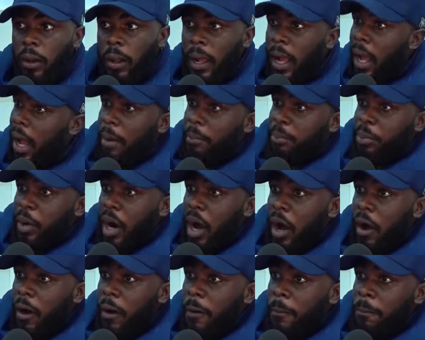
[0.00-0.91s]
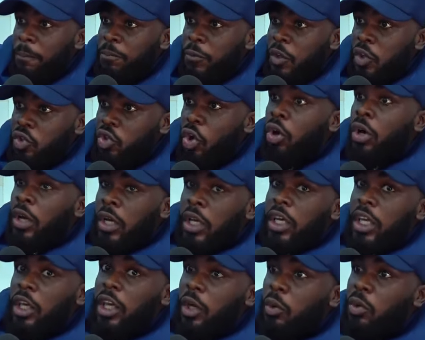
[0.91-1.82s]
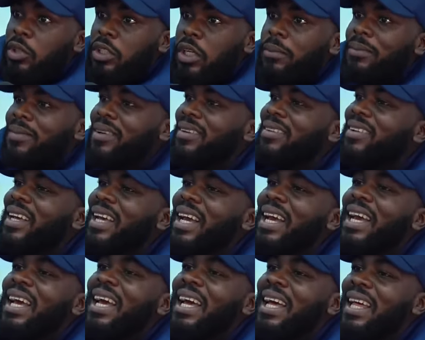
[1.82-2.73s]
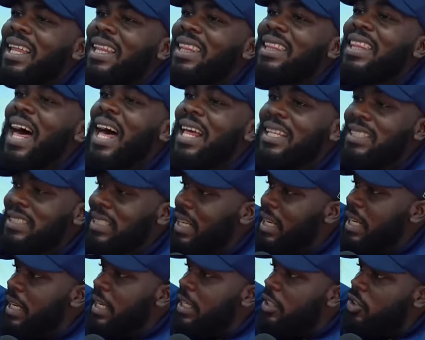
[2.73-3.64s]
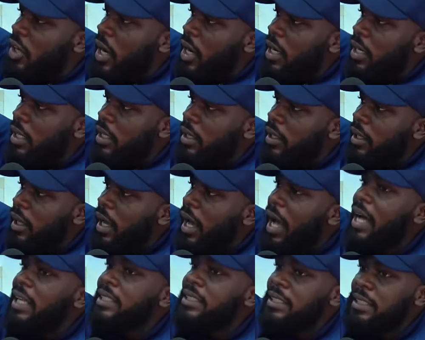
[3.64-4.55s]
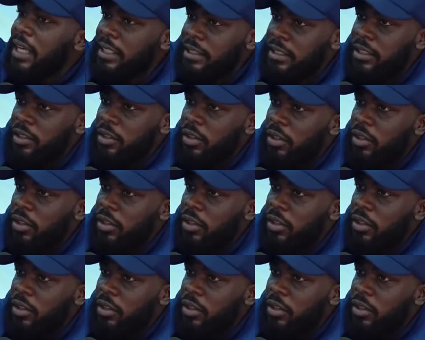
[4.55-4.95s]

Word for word: Men, bro. Yeah, so actually, that, was, that that one is true. That literally answers the.